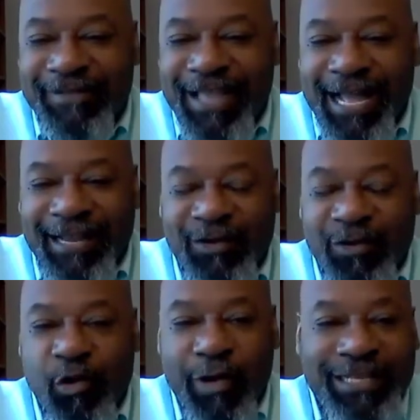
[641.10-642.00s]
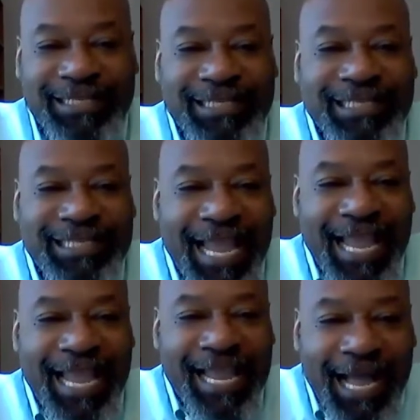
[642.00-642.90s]
They've got great
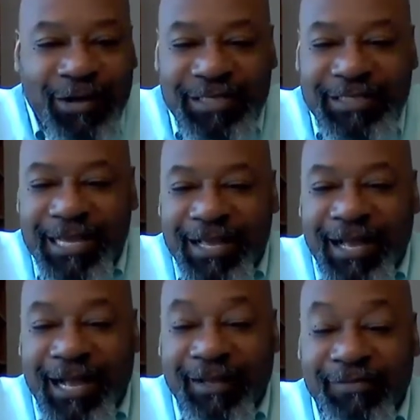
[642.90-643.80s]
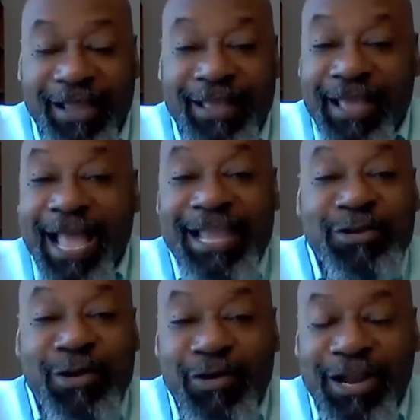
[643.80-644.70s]
steak houses. Hey,
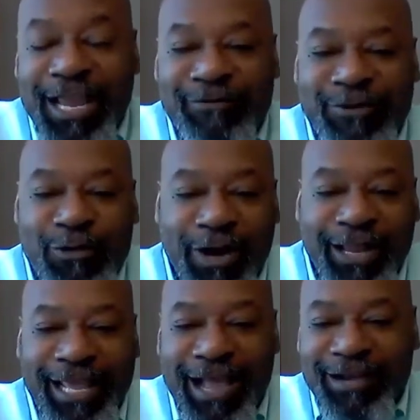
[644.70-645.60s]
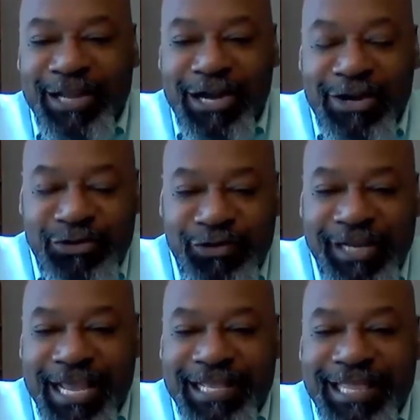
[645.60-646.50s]
you know what? If you want to get out in the
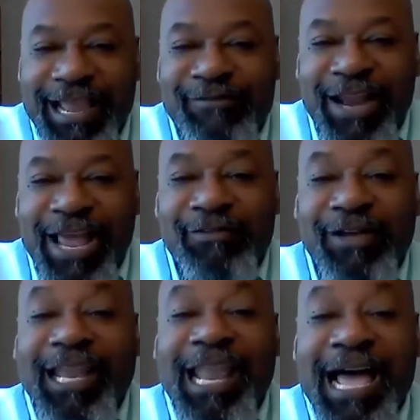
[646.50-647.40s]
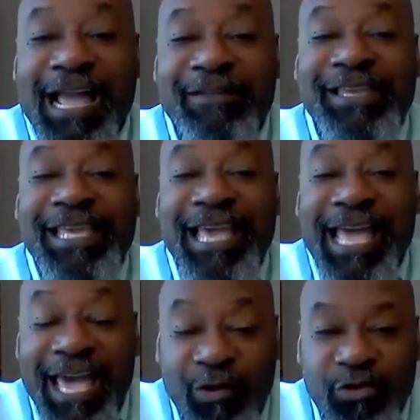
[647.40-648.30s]
country, they even have a live
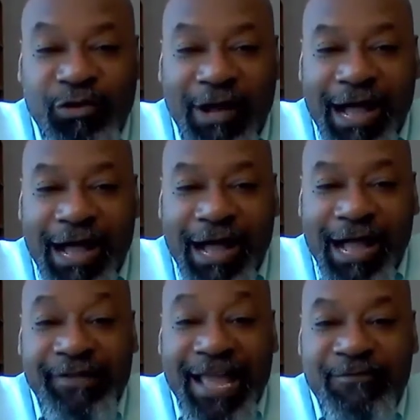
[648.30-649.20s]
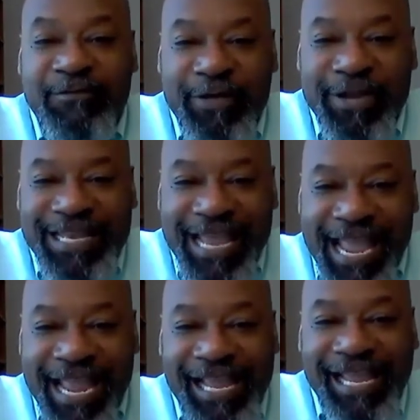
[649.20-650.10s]
cattle drive every
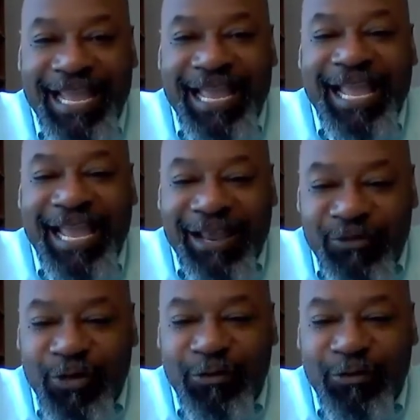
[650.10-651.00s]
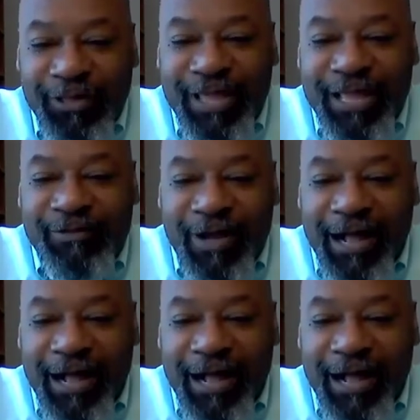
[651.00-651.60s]
day in Fort Worth,